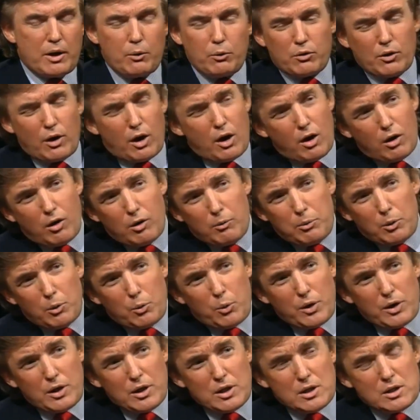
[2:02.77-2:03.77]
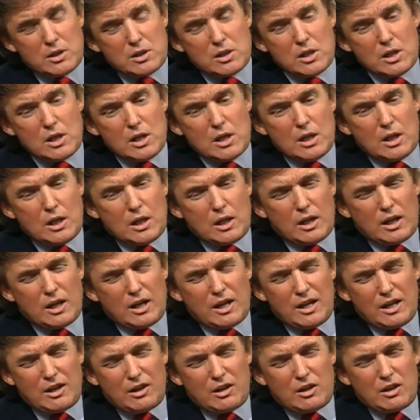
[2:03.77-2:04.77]
he was a horrible witness.
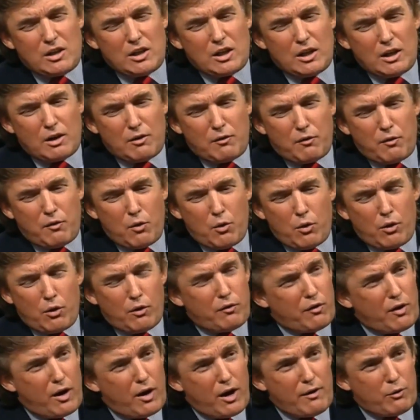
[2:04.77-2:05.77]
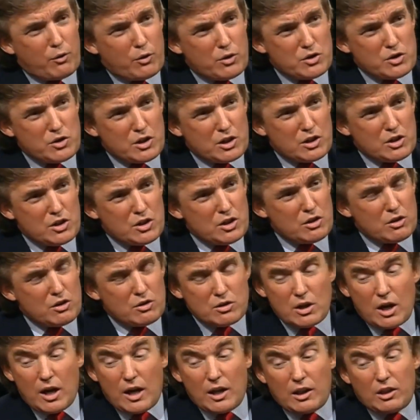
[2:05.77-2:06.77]
And to get 4 or 5 or 6
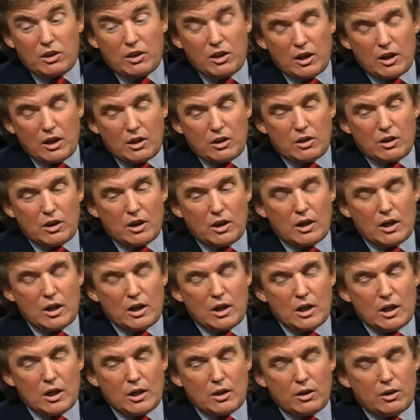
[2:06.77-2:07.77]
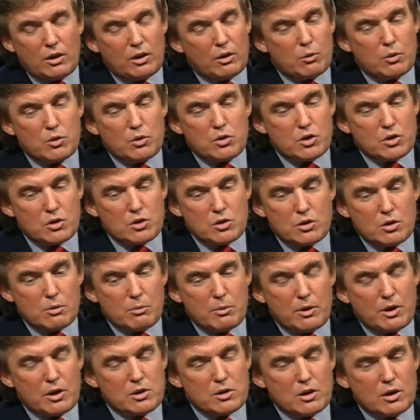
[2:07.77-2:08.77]
years, I think that there was just too
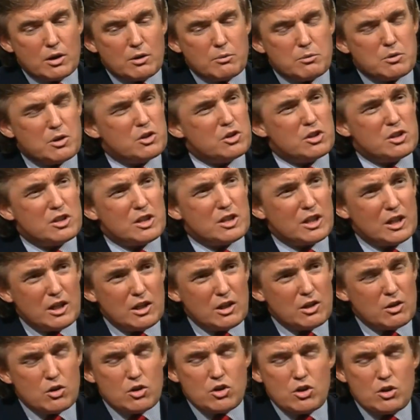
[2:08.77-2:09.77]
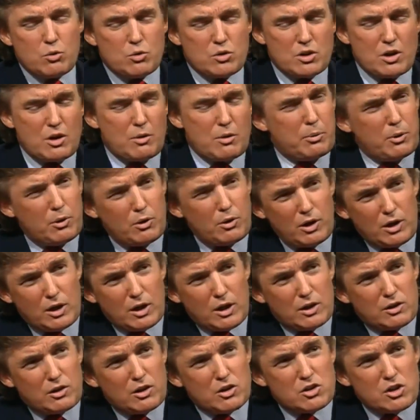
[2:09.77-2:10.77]
many circumstances. Again, she was in a beauty
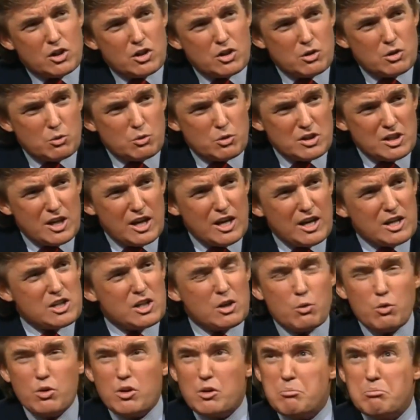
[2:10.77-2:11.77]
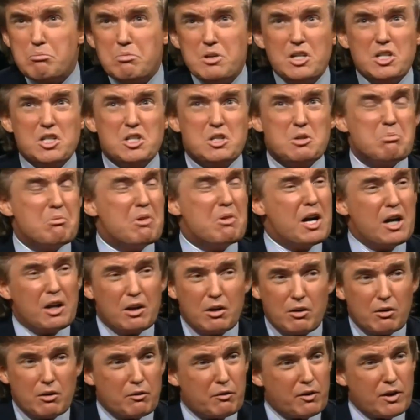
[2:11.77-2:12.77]
contest, and she was dancing with a big smile
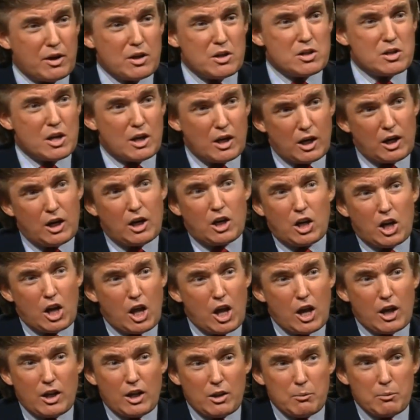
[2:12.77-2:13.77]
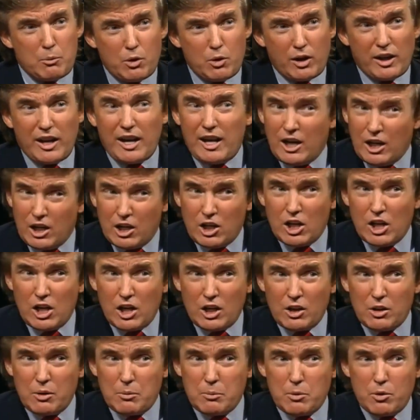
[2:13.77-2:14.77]
on her face at 8 o'clock in the morning. 8
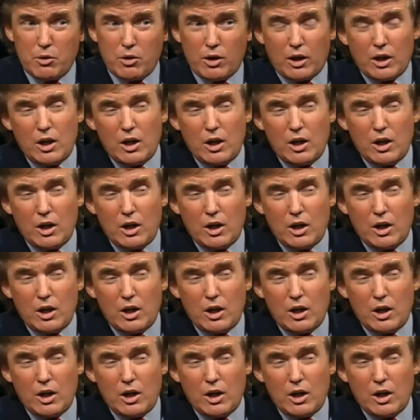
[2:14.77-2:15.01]
o'clock in the morning.